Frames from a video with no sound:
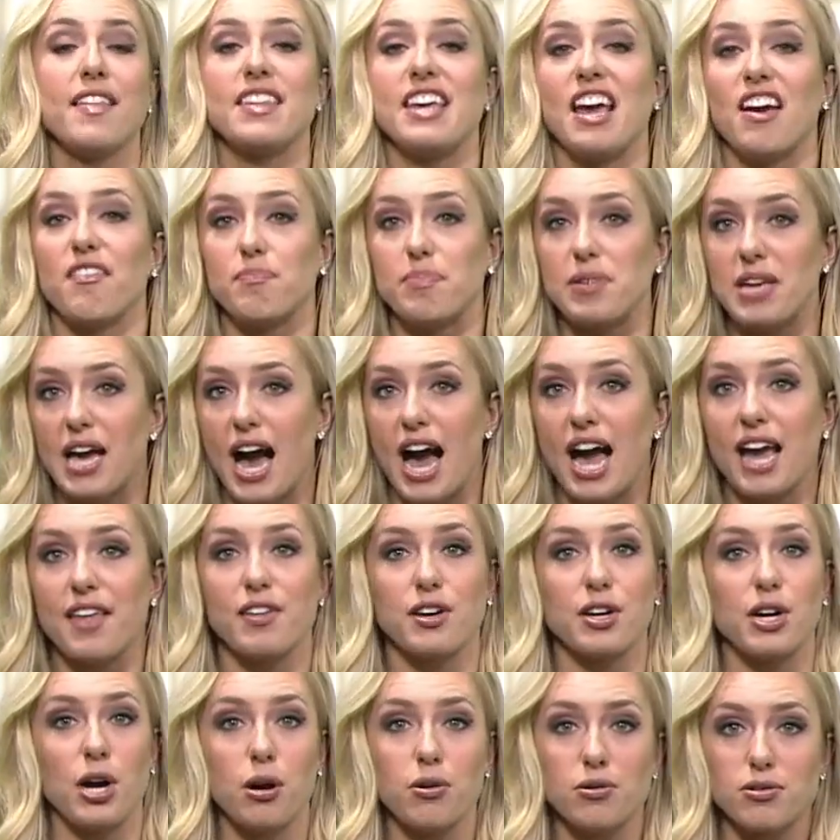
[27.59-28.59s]
The
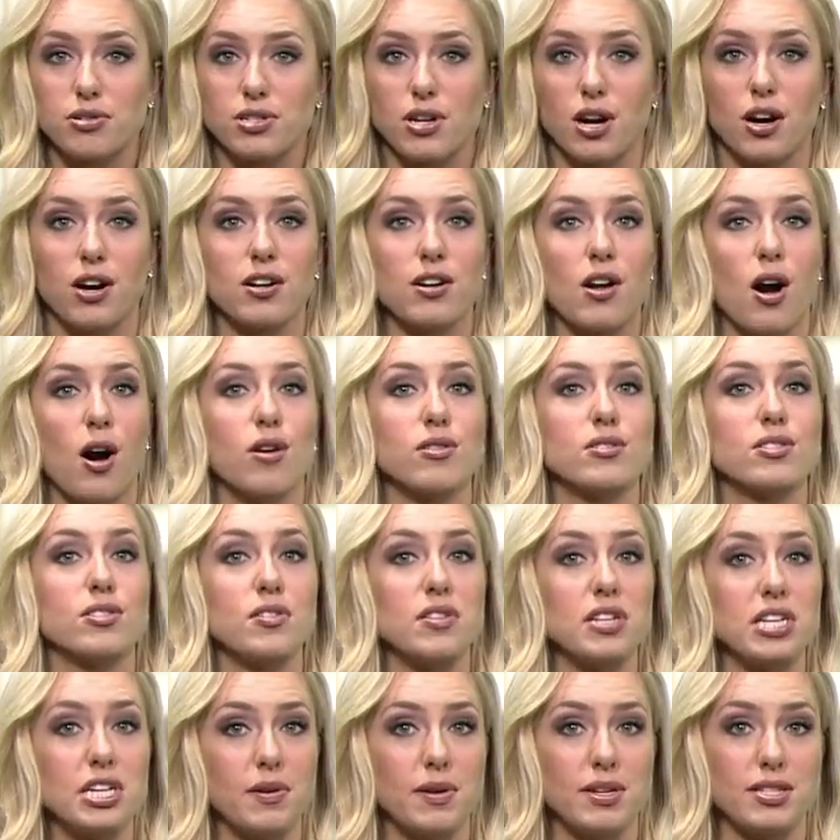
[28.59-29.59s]
FBI, the Coast Guard,
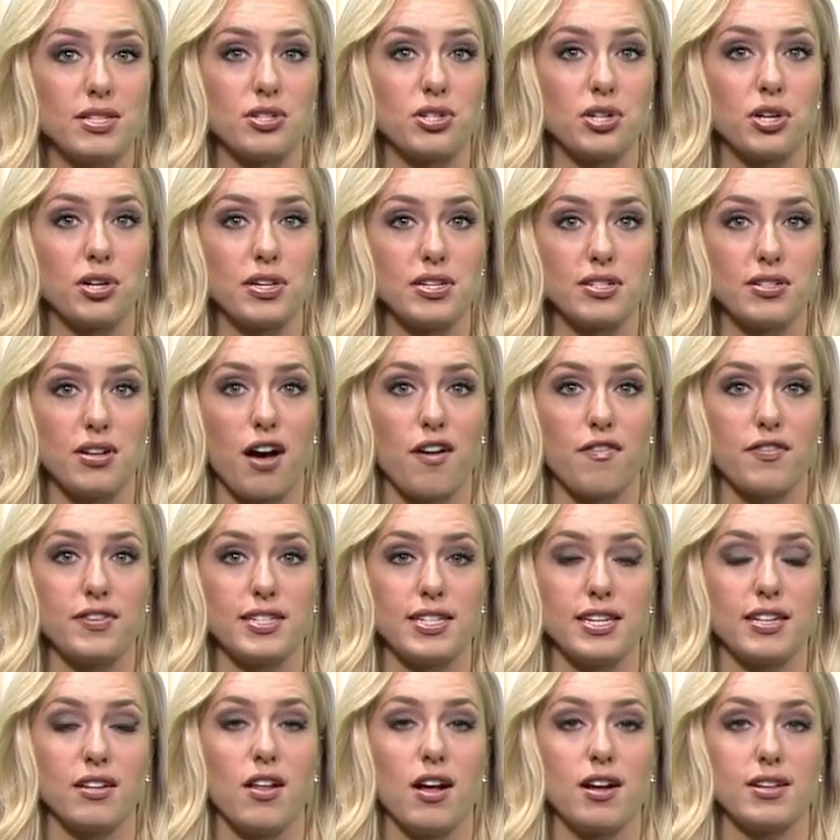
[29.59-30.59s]
also the U.S. Attorney's
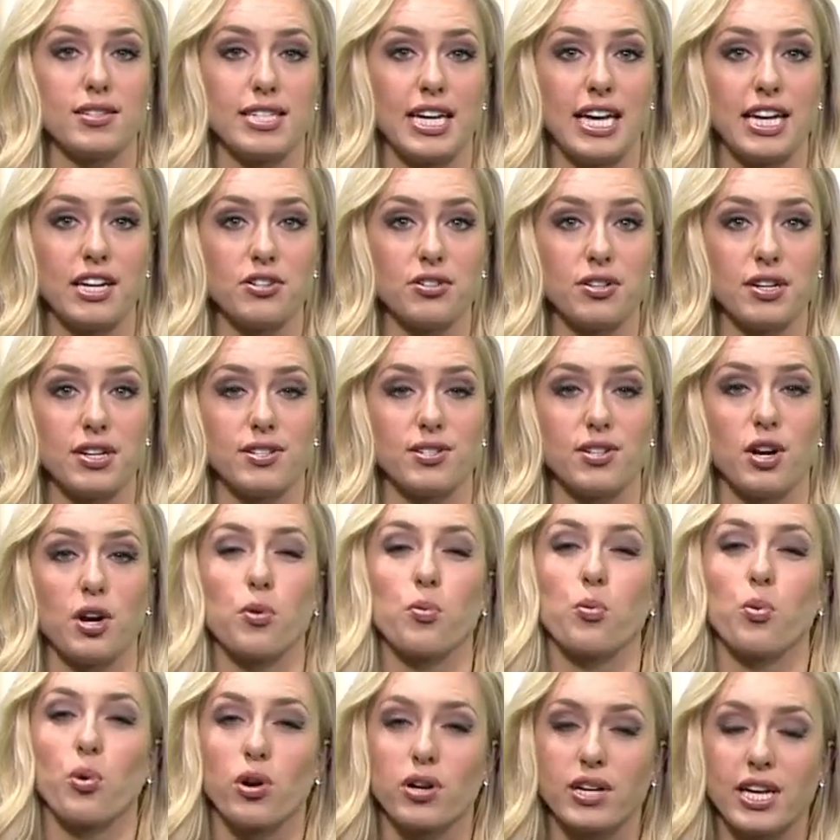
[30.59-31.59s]
office in Los Angeles
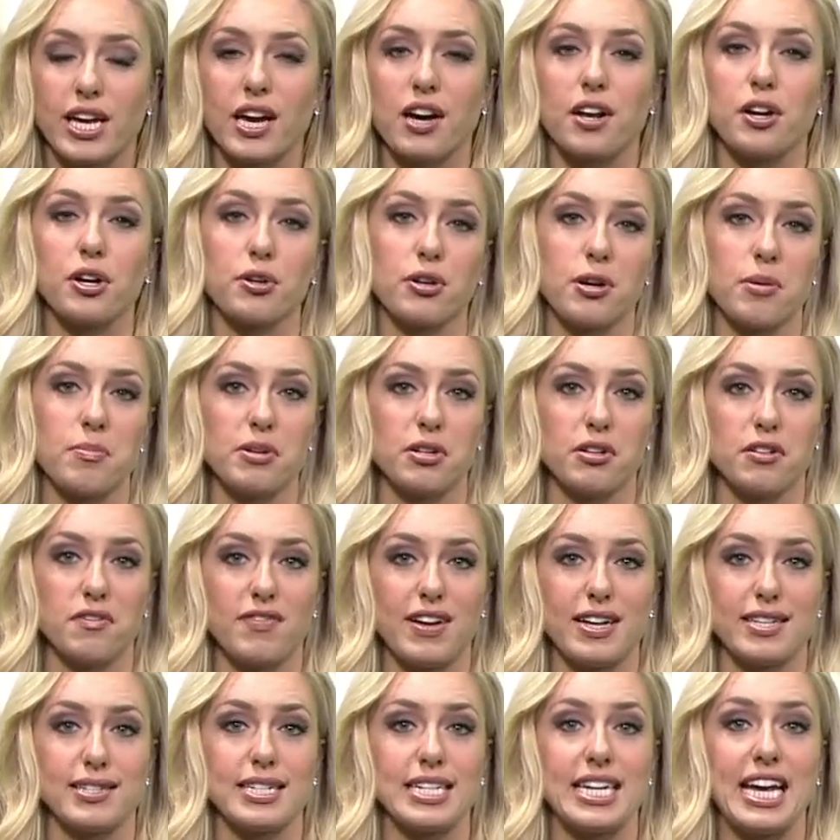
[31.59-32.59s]
are working on a criminal
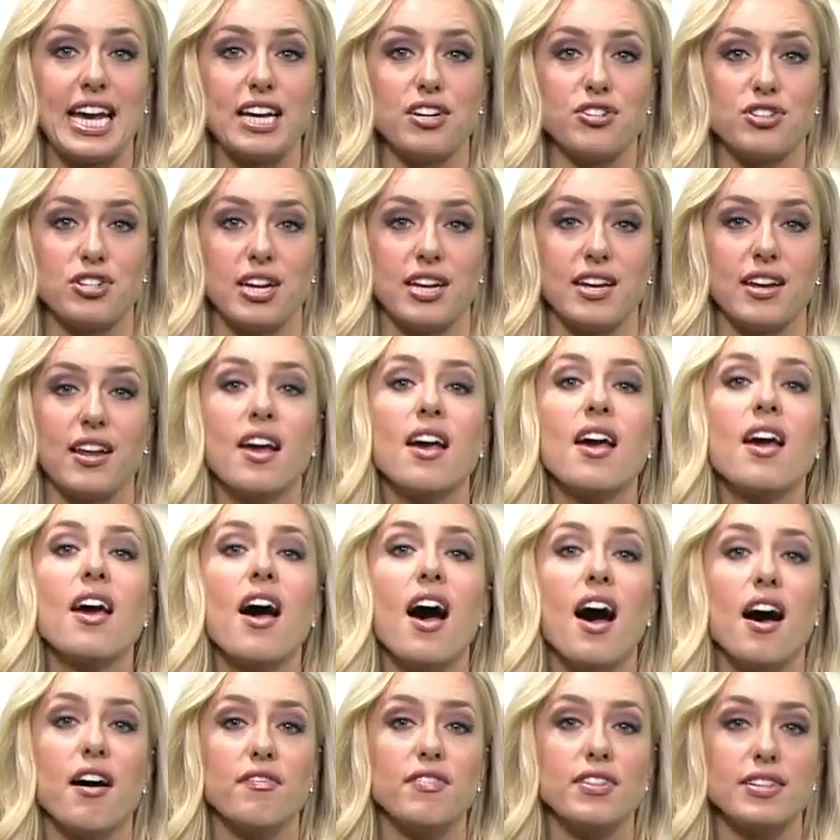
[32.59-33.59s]
investigation
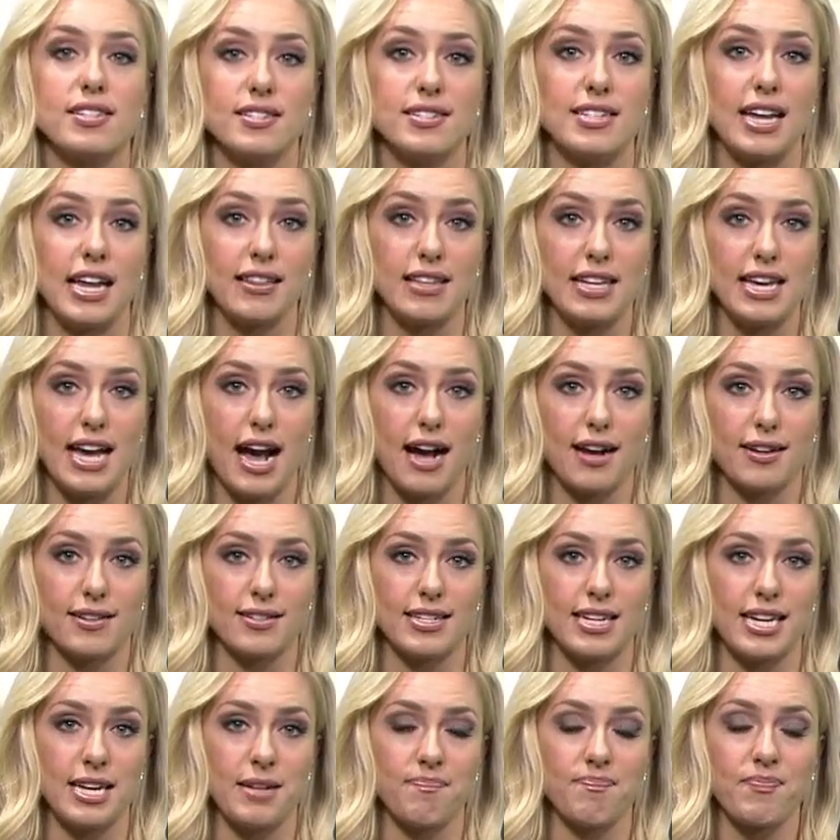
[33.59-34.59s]
of this deadly
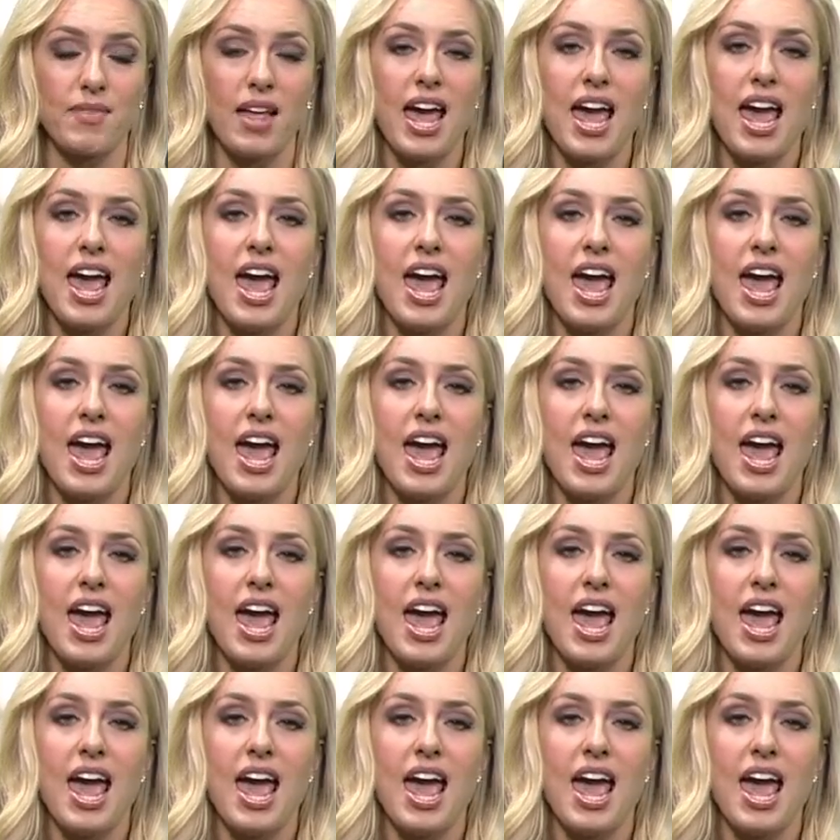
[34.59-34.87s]
accident.